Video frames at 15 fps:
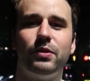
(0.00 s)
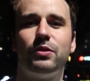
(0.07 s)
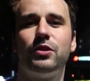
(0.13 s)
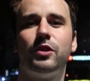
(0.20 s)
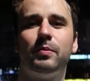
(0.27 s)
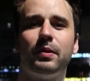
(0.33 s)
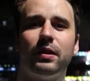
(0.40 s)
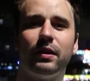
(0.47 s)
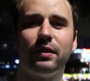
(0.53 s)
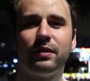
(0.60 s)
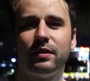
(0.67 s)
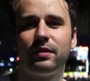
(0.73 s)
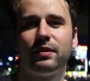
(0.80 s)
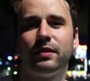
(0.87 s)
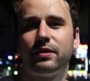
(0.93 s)
YouTuber.
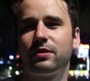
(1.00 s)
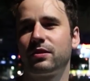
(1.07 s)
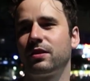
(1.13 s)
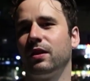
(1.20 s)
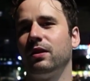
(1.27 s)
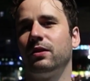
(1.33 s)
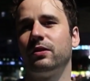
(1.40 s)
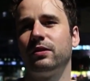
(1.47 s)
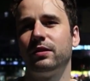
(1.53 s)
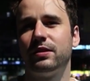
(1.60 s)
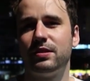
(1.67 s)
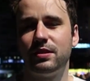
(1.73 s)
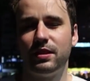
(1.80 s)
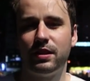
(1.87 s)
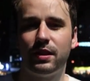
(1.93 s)
Let's go
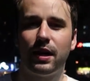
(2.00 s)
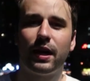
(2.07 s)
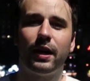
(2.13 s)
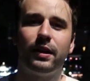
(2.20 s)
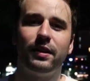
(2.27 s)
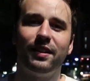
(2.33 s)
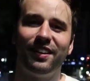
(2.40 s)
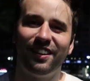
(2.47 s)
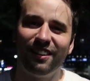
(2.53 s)
see that.